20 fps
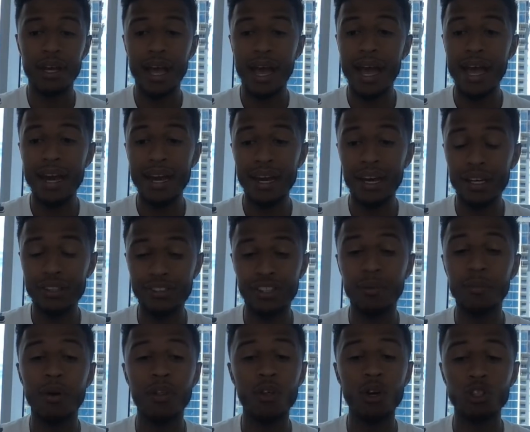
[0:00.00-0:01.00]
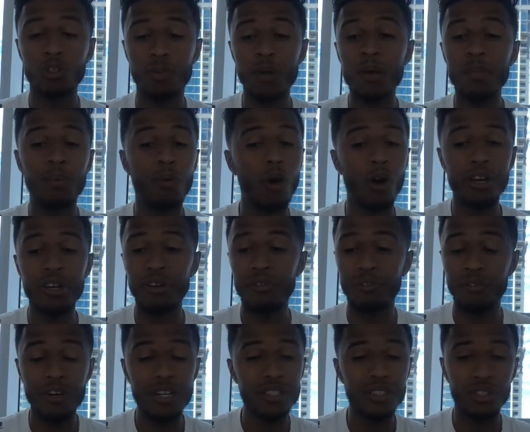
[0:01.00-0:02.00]
And some of those people are your
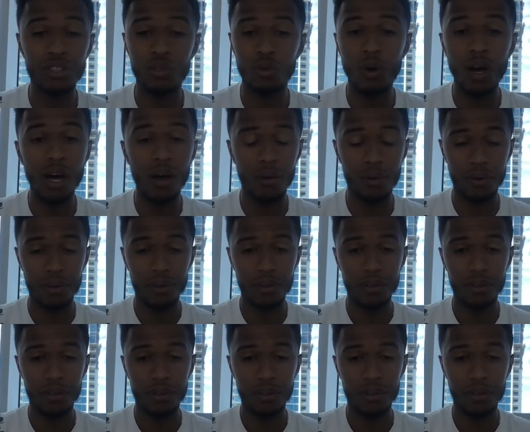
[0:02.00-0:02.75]
friends as well.